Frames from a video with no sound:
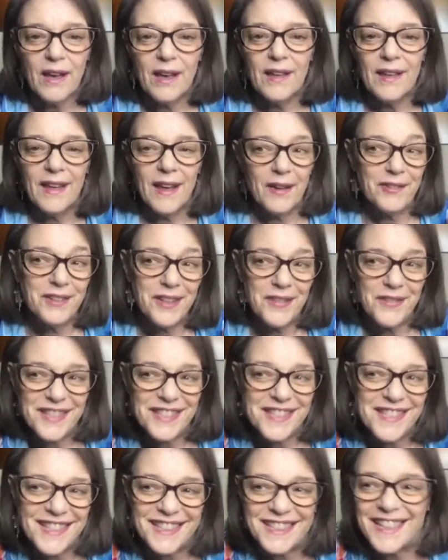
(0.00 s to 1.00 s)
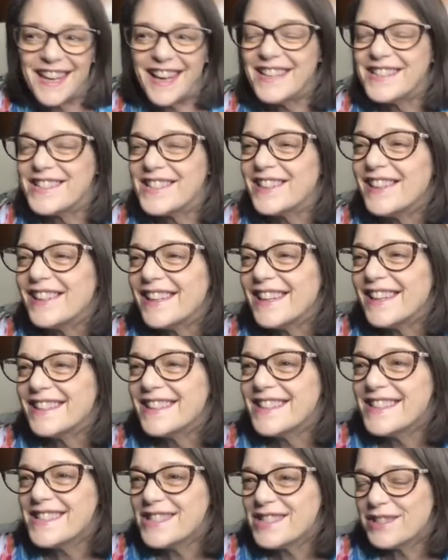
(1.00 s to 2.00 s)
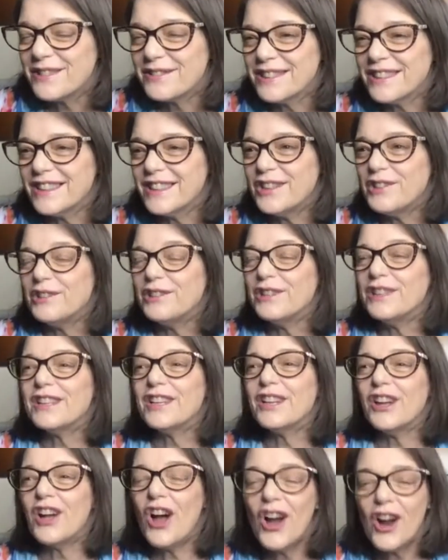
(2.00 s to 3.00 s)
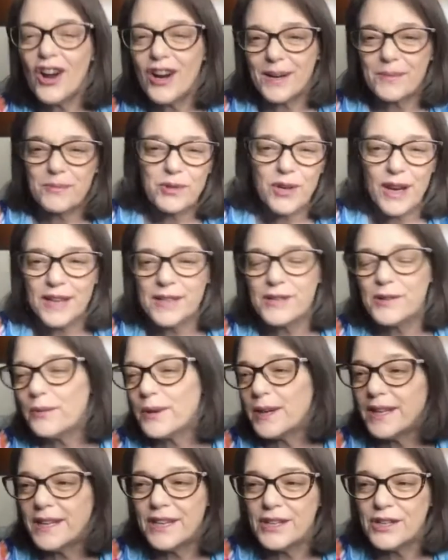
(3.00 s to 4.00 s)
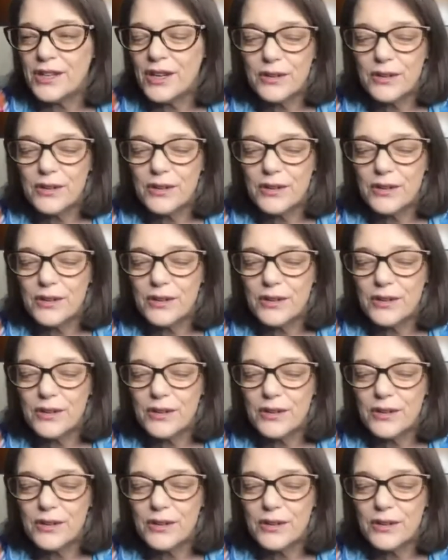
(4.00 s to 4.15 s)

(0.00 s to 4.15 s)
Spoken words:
I wonder if this is a Tesla. Like, this is a really cool looking car, and I'm trying to read it.